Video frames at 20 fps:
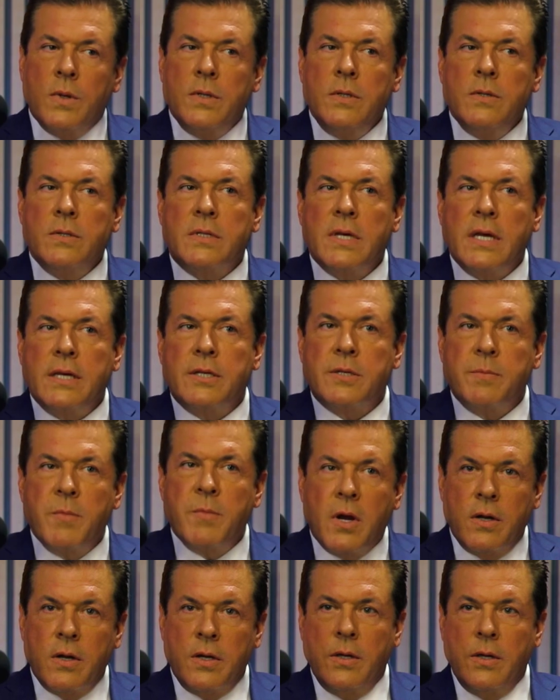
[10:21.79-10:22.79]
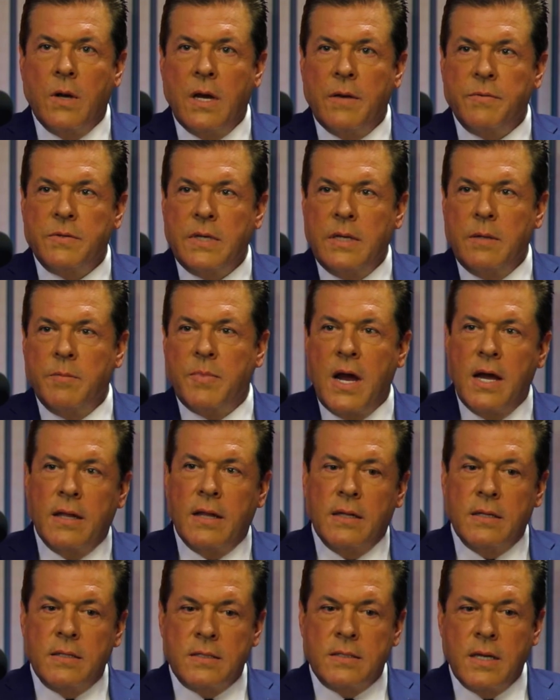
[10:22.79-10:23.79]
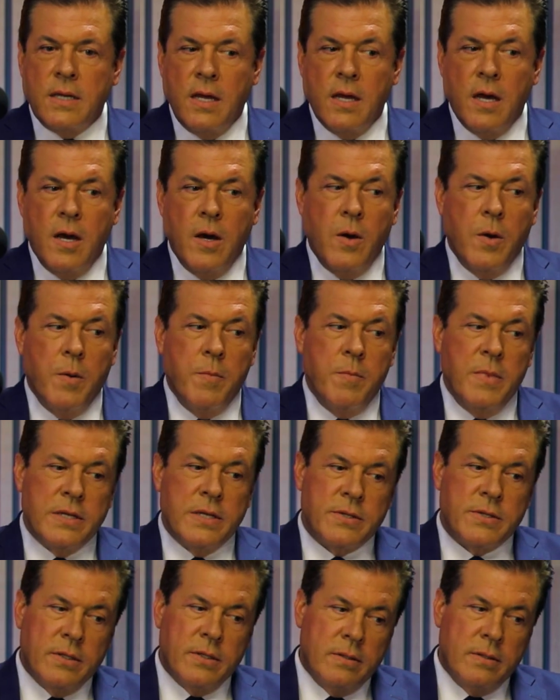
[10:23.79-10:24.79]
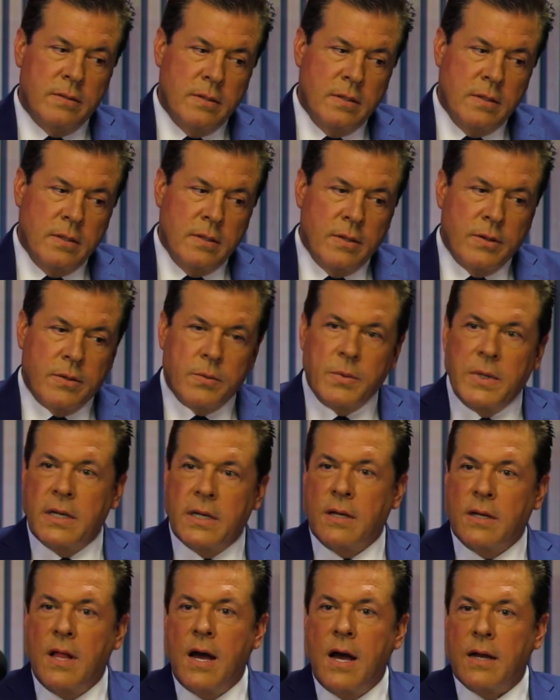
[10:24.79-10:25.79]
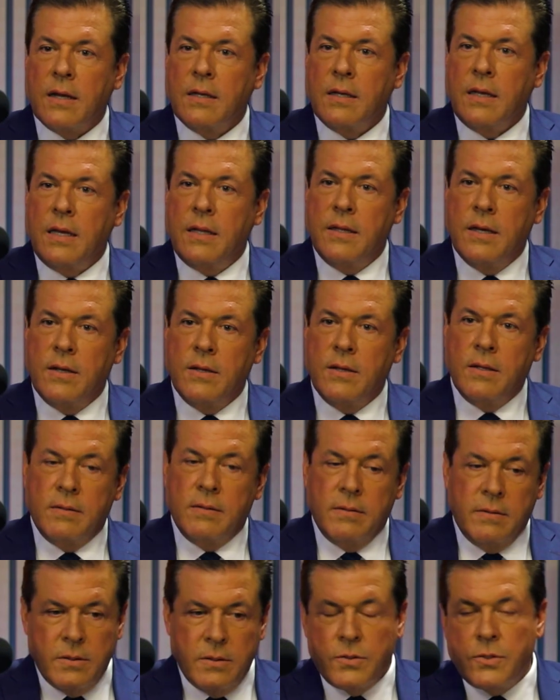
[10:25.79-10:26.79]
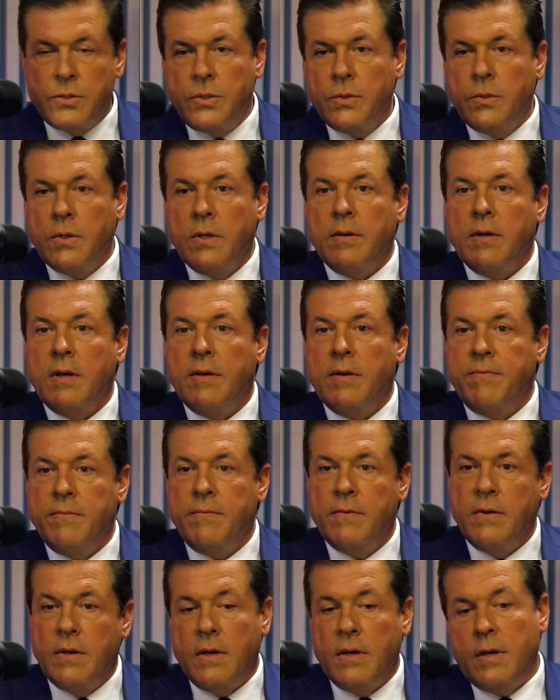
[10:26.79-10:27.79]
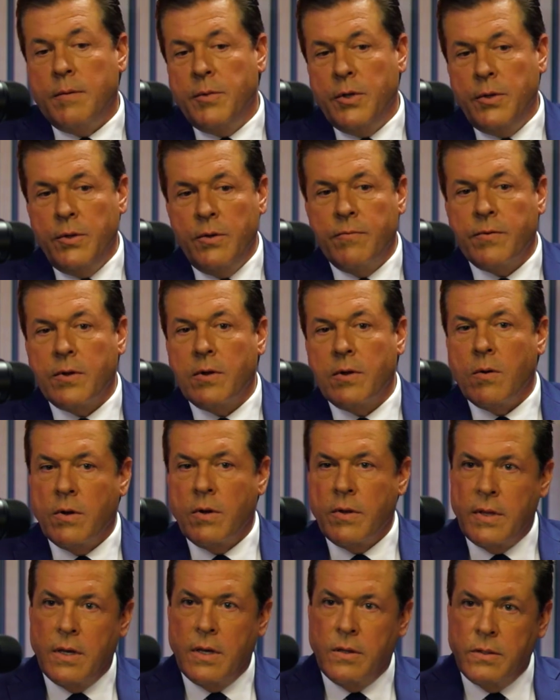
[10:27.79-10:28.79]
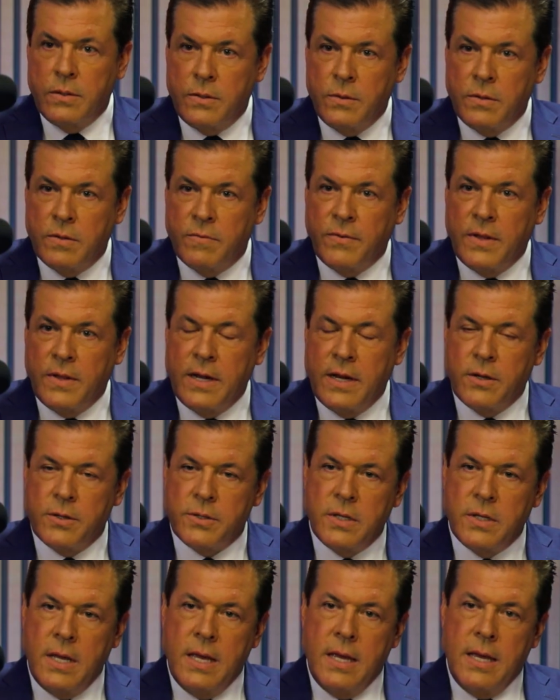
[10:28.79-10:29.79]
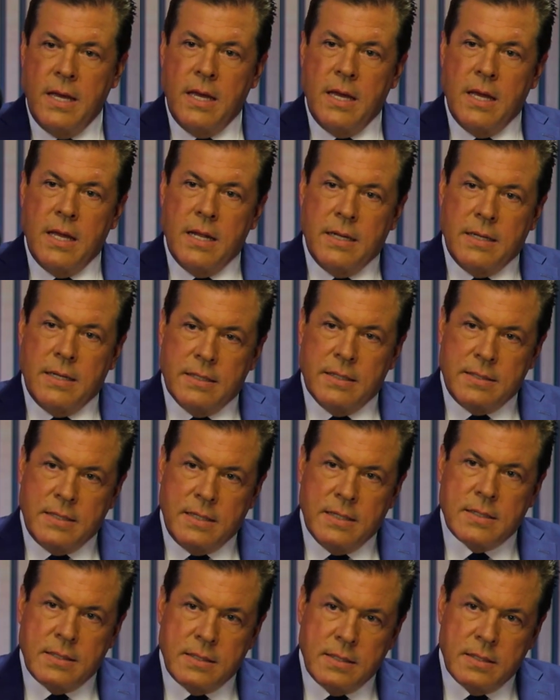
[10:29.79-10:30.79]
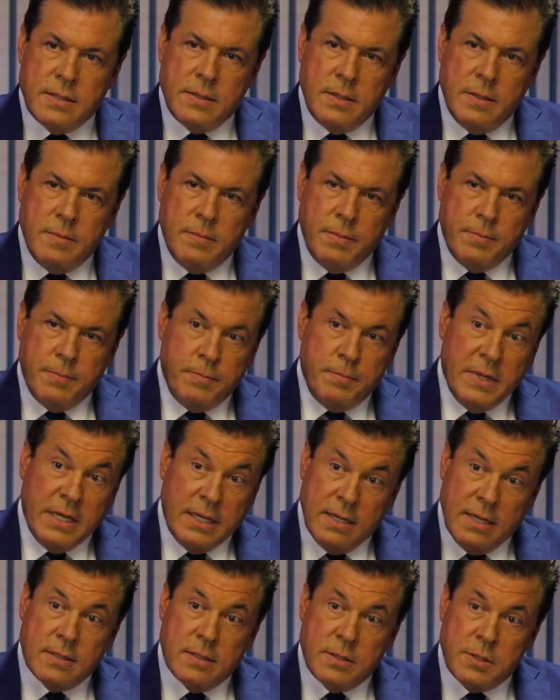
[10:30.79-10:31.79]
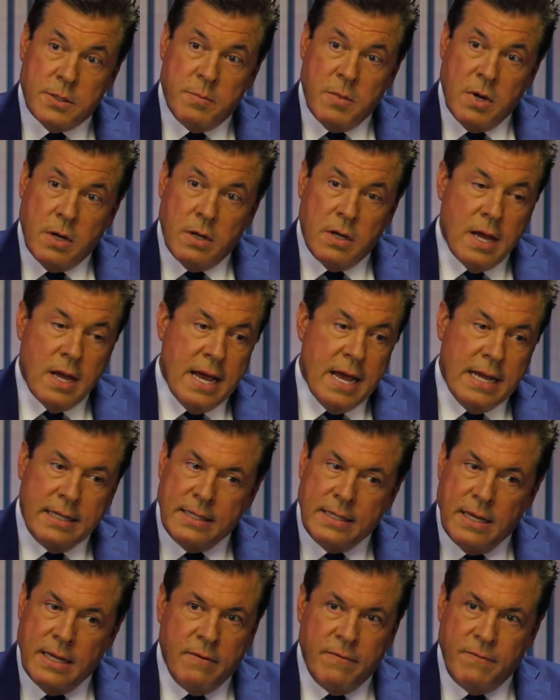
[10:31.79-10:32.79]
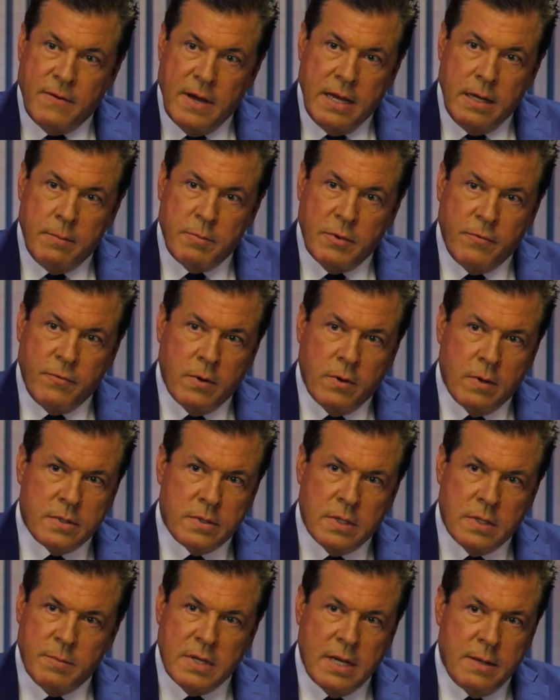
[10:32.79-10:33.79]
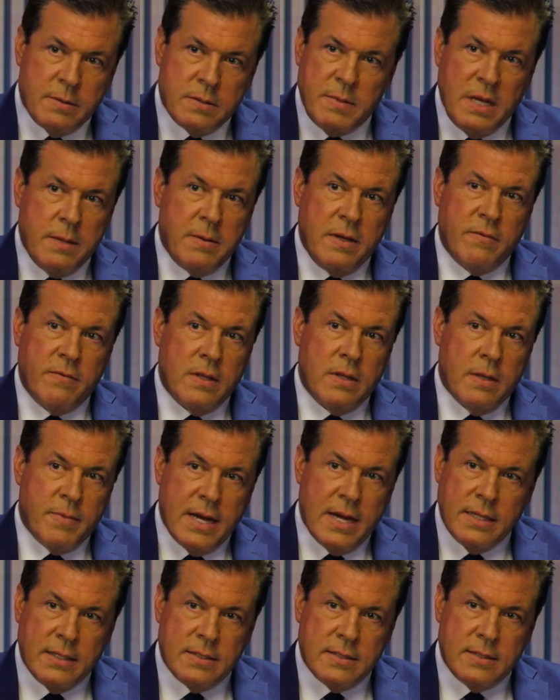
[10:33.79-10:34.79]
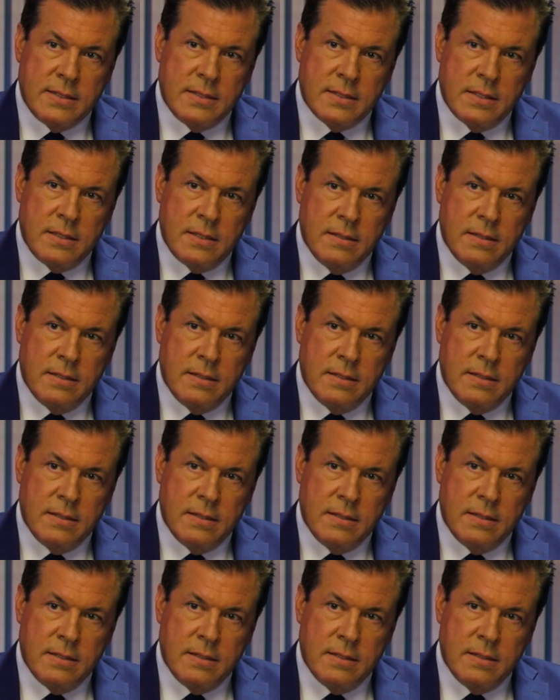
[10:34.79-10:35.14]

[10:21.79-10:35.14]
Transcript: When you say smart, you know, I've seen pilots say, oh, missile, three o'clock, and they'll do a, a, a maneuver or they'll do the flares. Does this system, because it's smart, identify it before sometimes maybe even the pilot sees